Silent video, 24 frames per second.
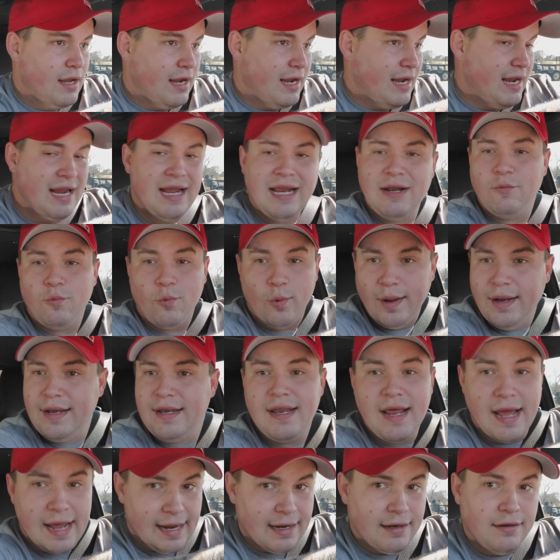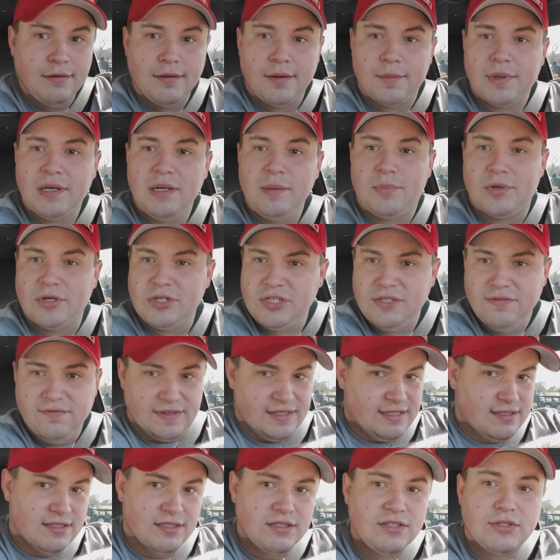And one day, I'm gonna push the
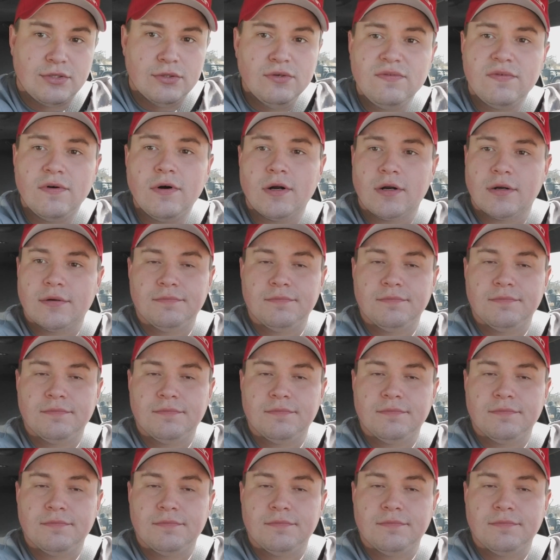V6 too far.